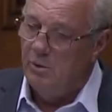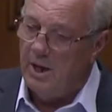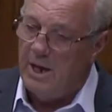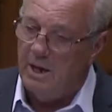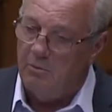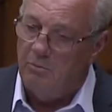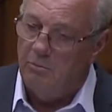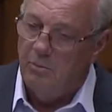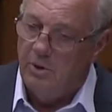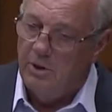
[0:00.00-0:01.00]
um,
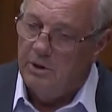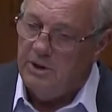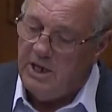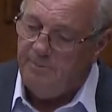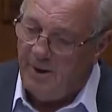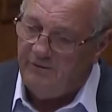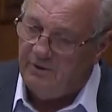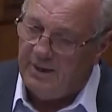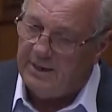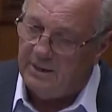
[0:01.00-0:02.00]
keep
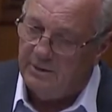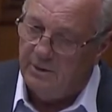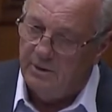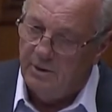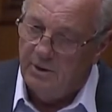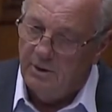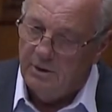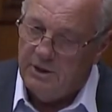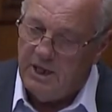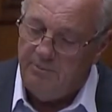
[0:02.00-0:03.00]
isolated,
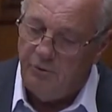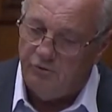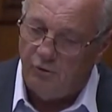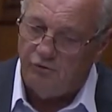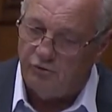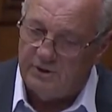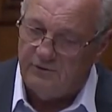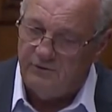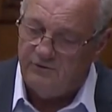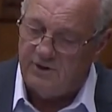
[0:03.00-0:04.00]
keep your social
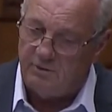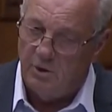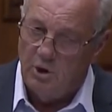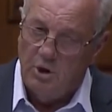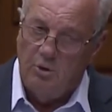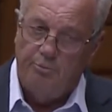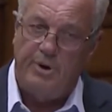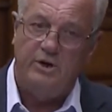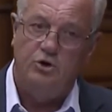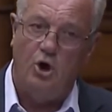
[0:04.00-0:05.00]
distancing,
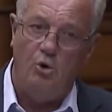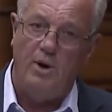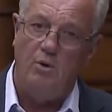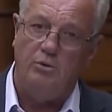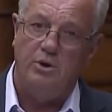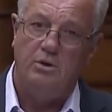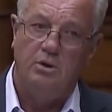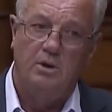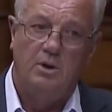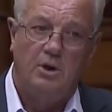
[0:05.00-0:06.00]
but go out
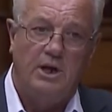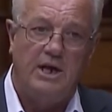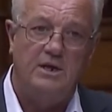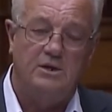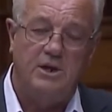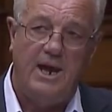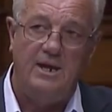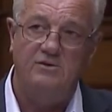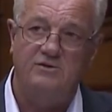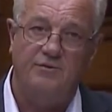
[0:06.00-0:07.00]
in the
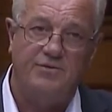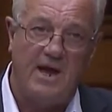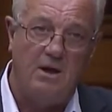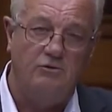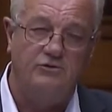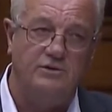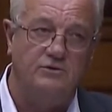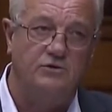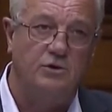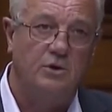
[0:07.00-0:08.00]
tens of
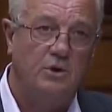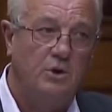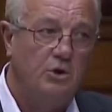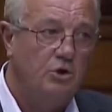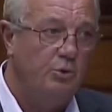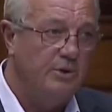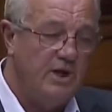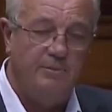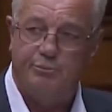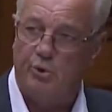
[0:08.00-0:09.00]
thousands to
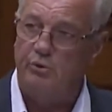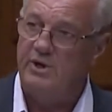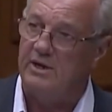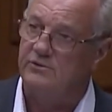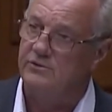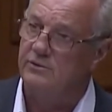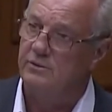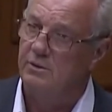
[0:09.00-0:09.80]
attend protests.